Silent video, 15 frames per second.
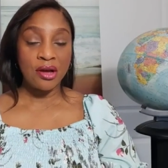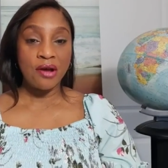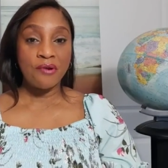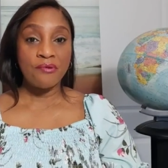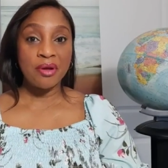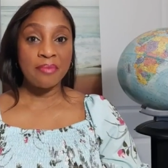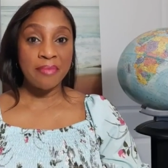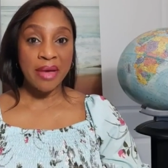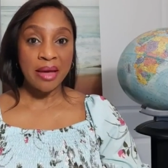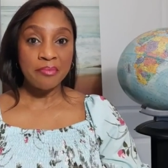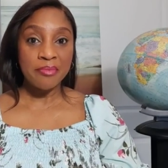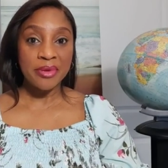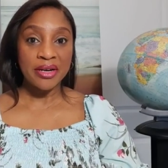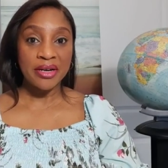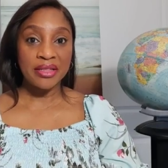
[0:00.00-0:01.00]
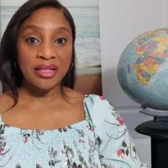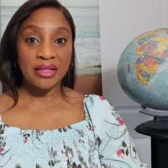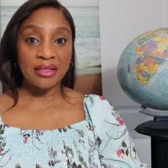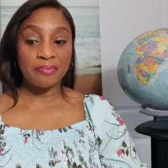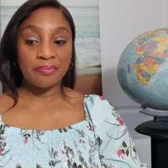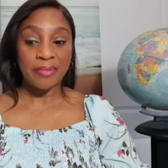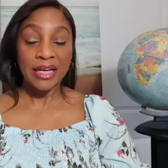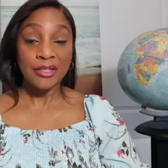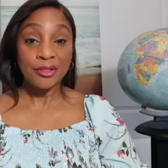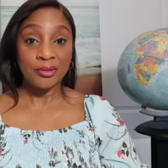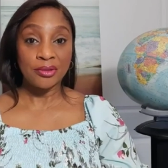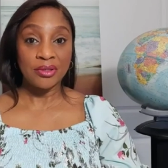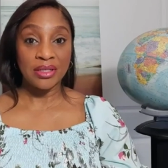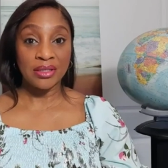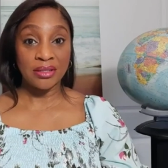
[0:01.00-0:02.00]
Remember that the
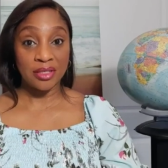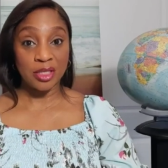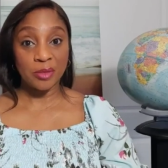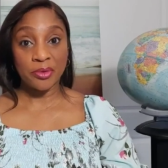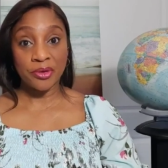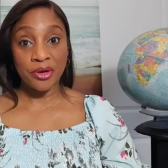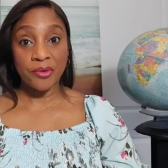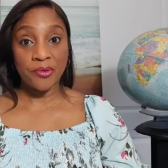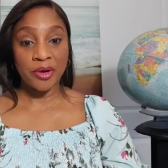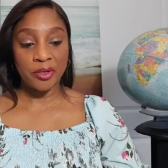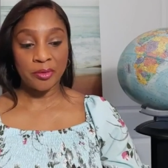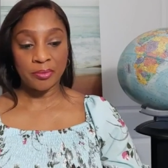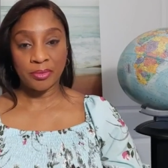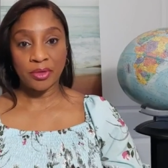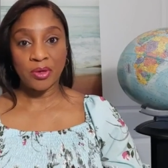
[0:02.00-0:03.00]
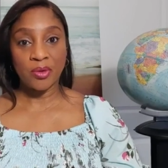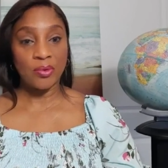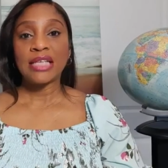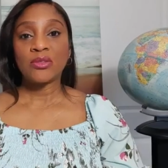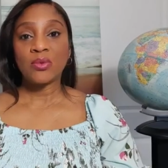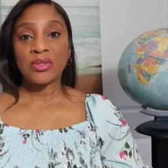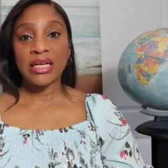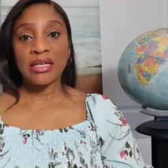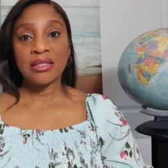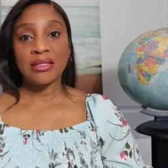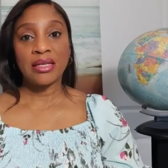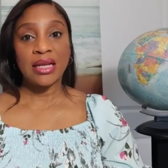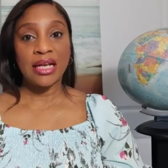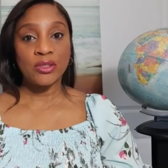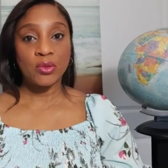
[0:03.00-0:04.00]
battle is in the spirit realm. As we said in the
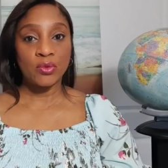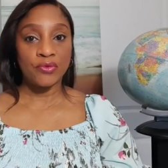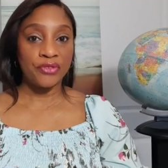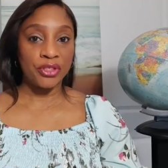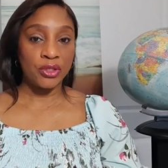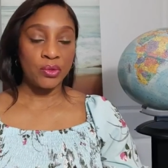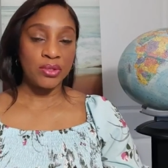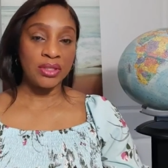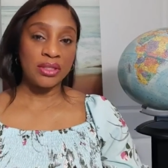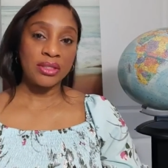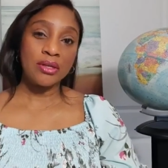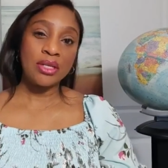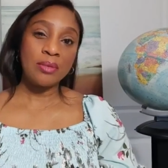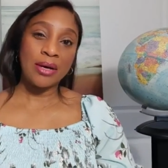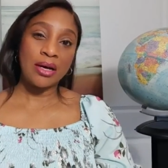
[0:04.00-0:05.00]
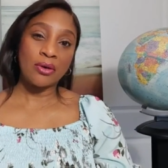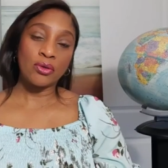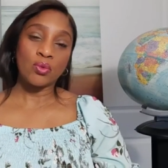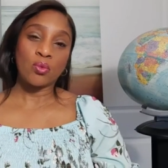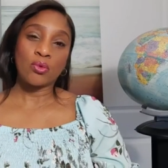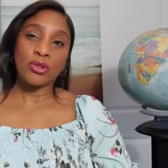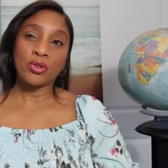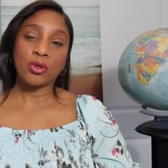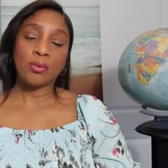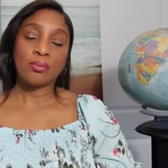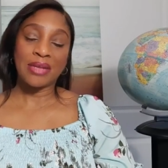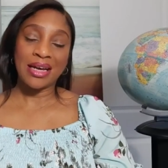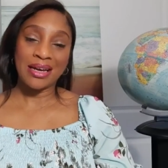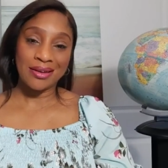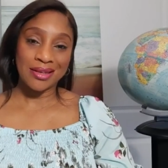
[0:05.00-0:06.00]
last two videos, it's all about what your
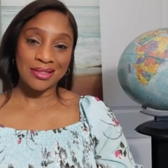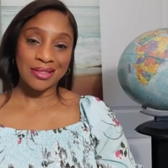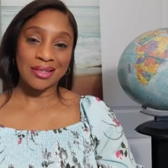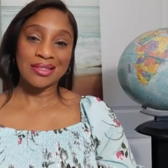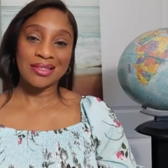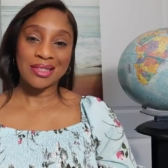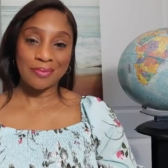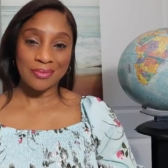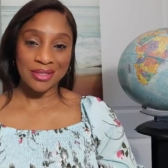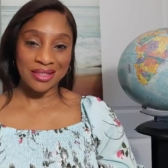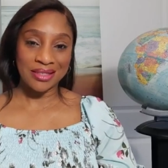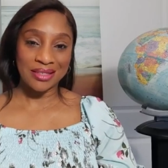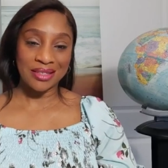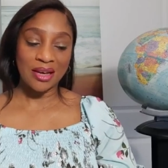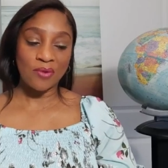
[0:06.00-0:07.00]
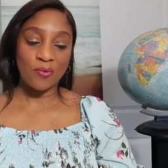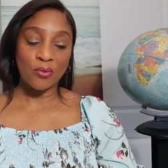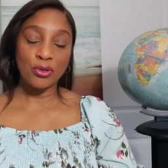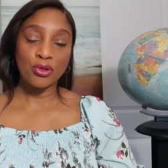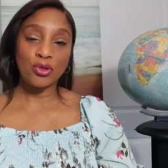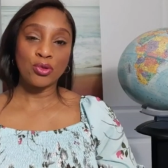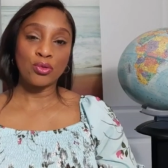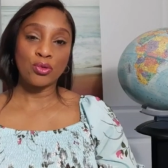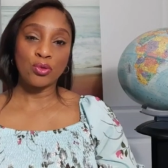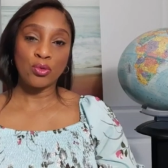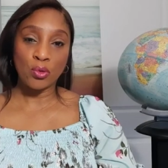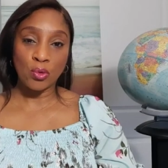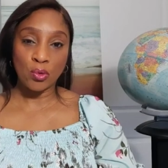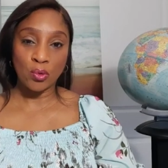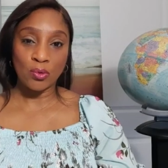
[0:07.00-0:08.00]
mind has accepted and what you
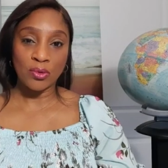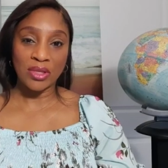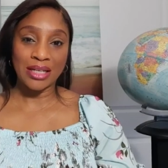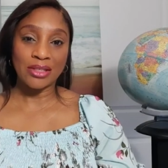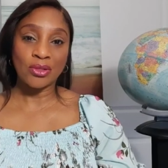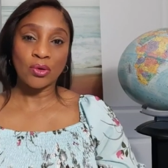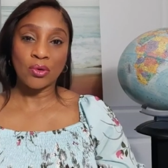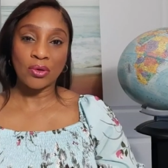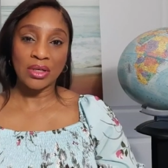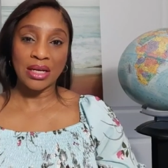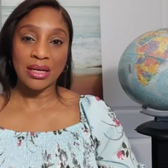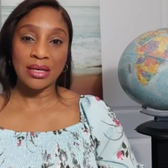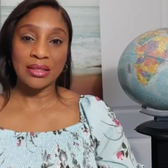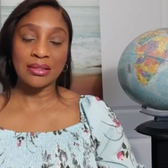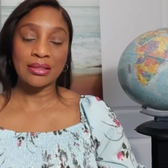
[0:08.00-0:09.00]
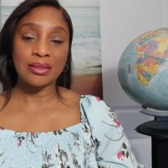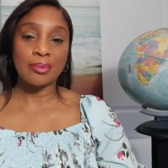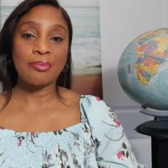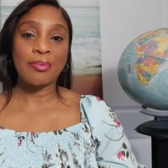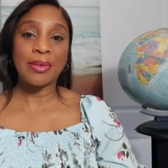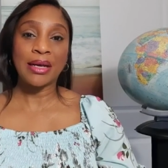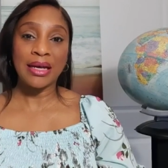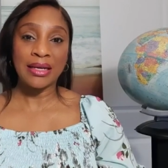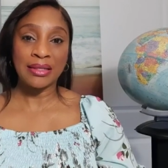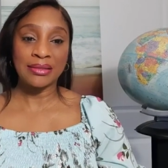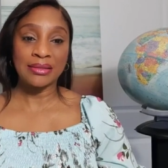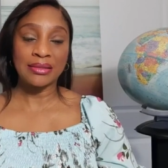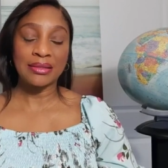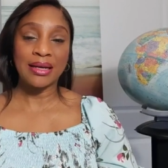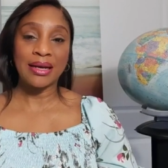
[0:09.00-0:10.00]
know that God has
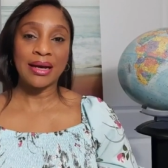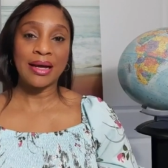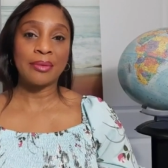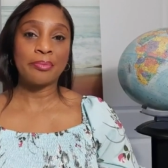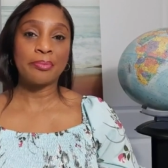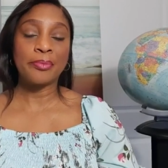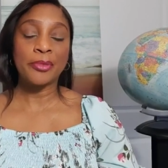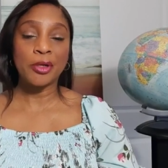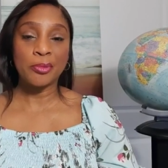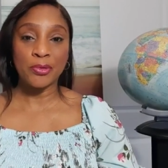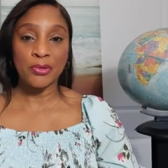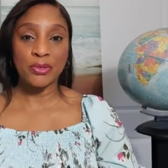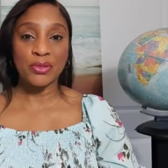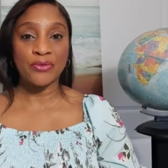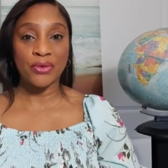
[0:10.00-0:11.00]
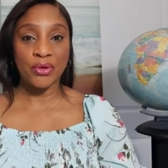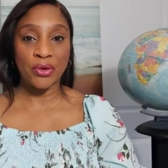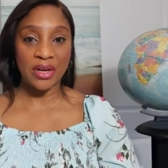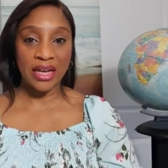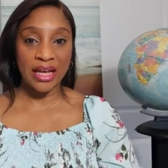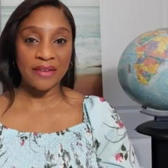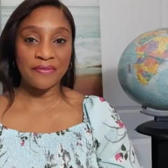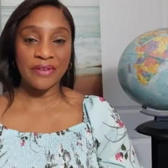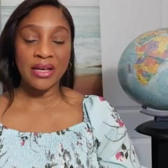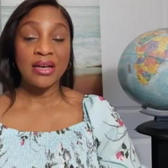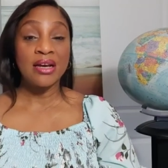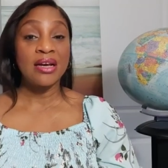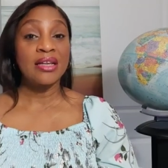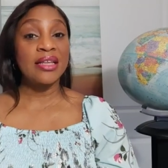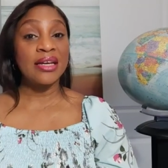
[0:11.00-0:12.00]
planned and purposed for your
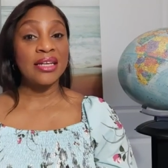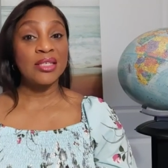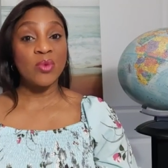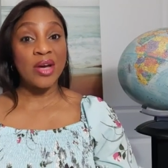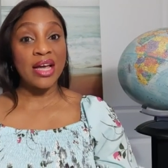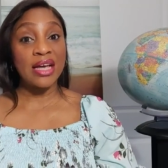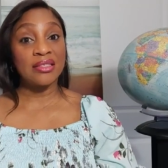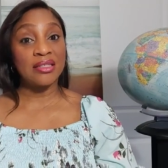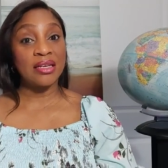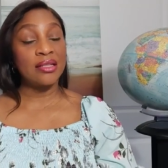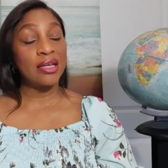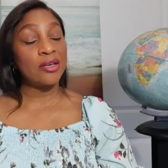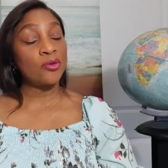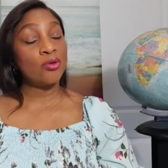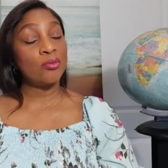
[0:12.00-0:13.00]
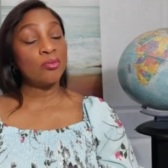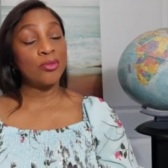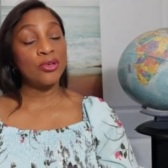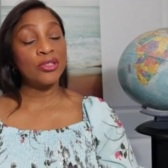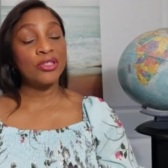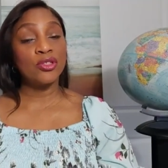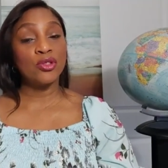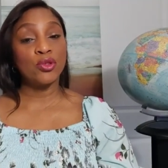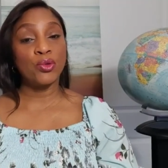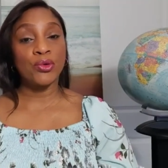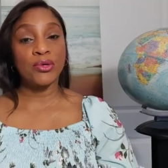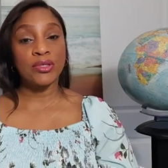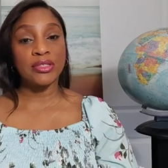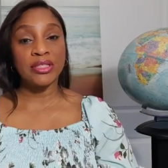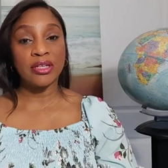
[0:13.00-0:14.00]
life. That is why I said that you must know
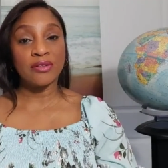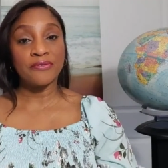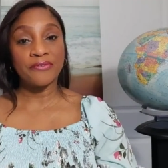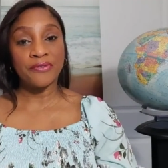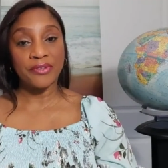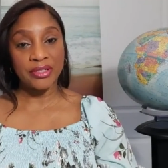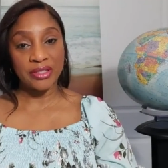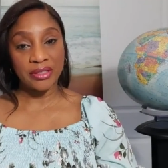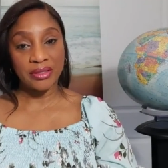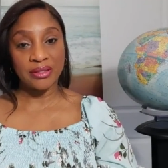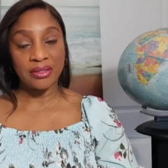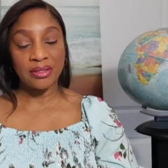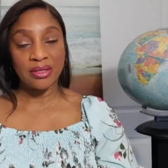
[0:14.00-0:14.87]
yourself first,